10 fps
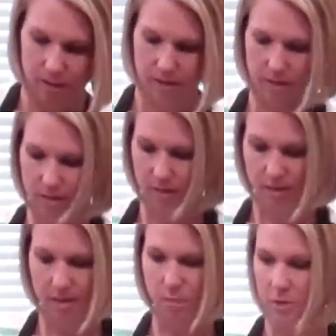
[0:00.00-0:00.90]
And
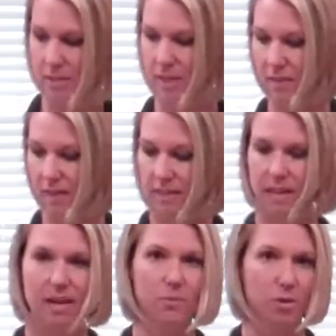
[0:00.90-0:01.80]
then we'll set that
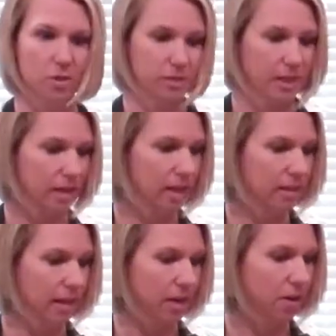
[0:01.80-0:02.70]
aside and we'll use that
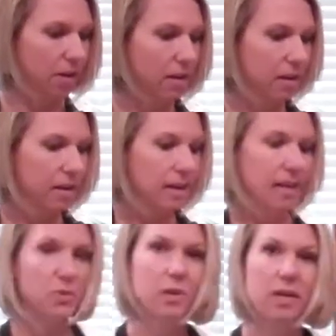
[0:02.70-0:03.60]
again later.
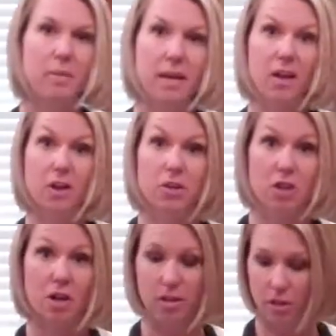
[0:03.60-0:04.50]
Next we're going to make our
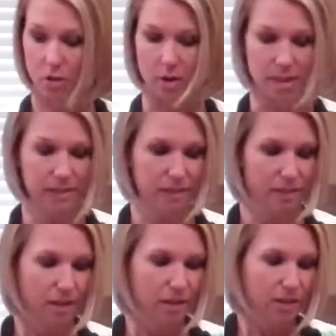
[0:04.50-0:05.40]
chocolate crust.
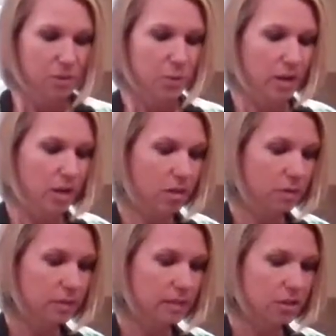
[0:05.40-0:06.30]
So we're going to
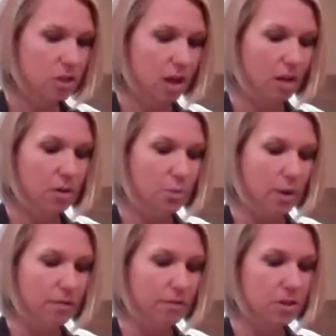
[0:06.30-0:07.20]
use chocolate
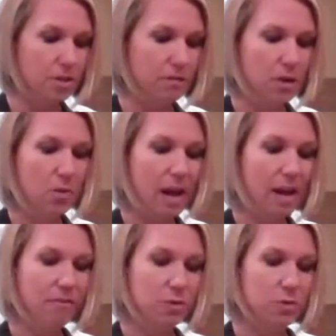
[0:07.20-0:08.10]
wafers. If you don't
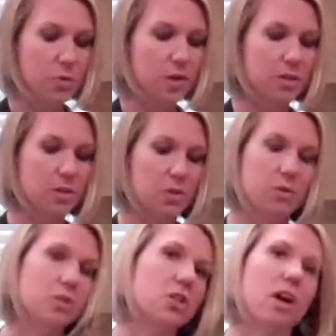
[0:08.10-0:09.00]
have those, you could also
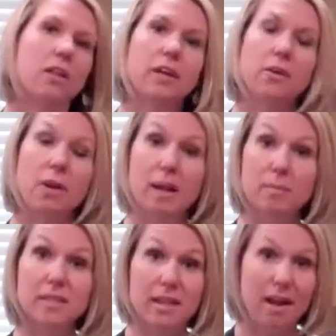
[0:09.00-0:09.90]
use chocolate graham
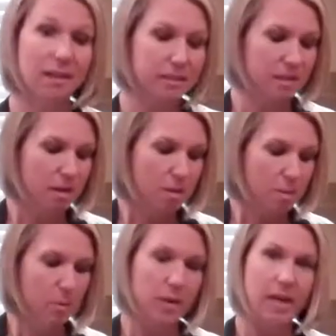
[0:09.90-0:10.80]
snacks,
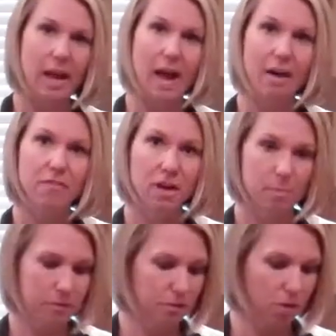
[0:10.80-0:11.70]
but we need a half
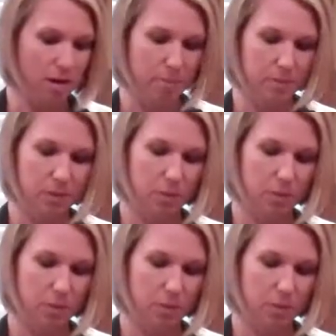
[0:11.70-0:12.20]
cup of crumbs.